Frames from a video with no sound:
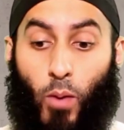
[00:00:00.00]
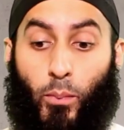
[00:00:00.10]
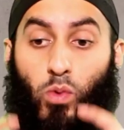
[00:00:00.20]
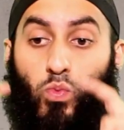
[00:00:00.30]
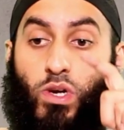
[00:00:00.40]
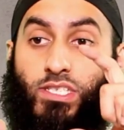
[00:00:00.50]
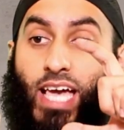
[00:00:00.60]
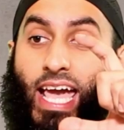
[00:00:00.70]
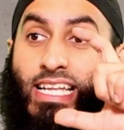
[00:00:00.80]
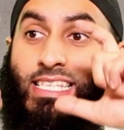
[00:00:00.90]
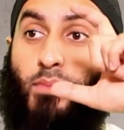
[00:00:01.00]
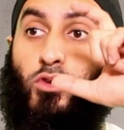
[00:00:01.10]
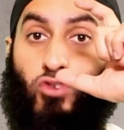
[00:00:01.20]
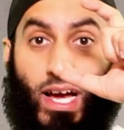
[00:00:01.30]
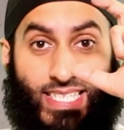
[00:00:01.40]
upon which a
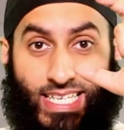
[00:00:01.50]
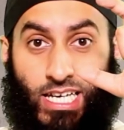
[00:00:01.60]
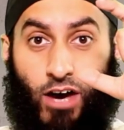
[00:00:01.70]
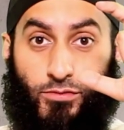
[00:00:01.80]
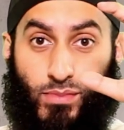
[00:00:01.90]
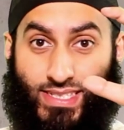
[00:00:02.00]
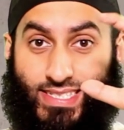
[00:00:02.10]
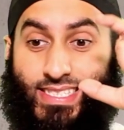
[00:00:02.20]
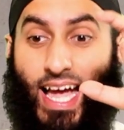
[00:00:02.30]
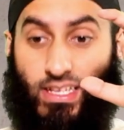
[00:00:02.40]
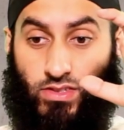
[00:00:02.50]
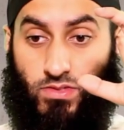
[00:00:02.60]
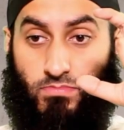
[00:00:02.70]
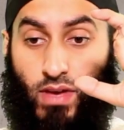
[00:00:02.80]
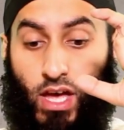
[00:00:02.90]
democratic government stands.